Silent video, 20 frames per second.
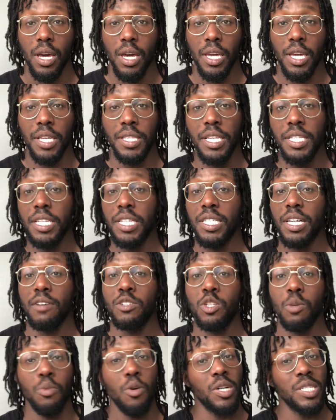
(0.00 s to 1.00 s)
You teach yourself
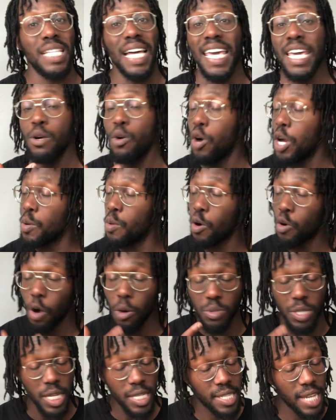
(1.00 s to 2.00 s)
something, because that it will
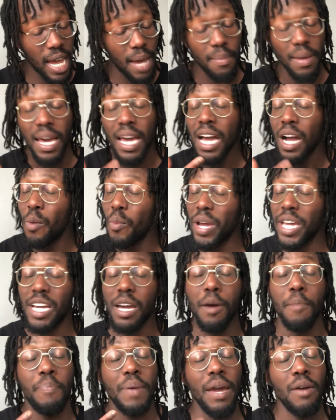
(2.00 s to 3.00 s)
come to a time where you're
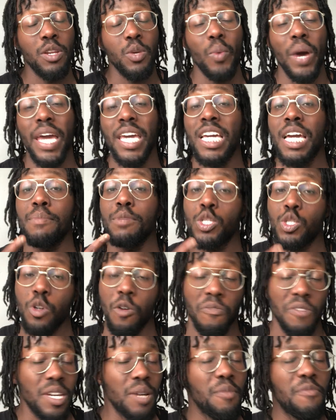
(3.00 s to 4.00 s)
going to a period where you're going to be
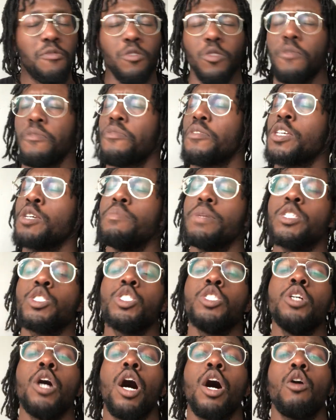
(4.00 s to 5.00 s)
suffering.
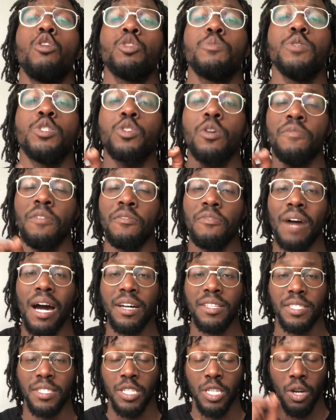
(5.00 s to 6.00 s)
You are going to be suffering
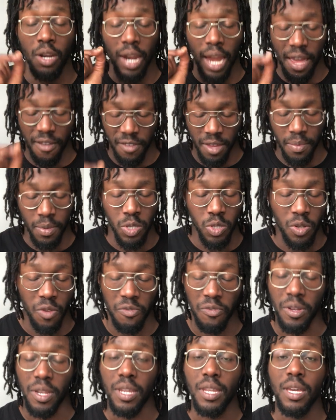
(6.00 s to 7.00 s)
throughout your life. You're going to be
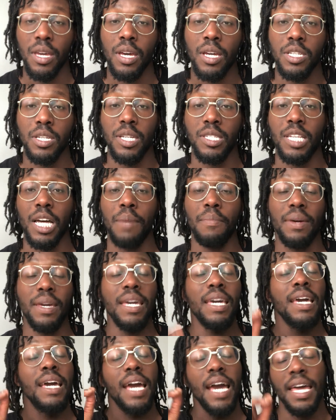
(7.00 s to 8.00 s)
suffering. Do you understand me?
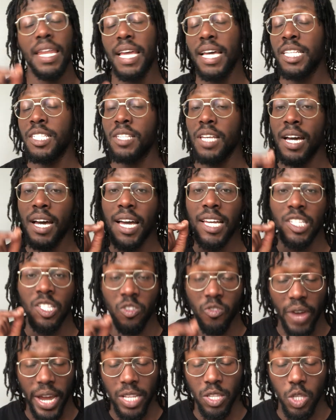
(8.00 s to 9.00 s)
And it's
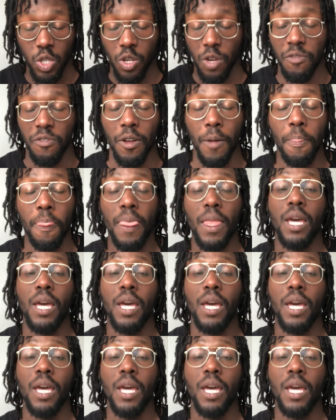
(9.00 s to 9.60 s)
great to suffer.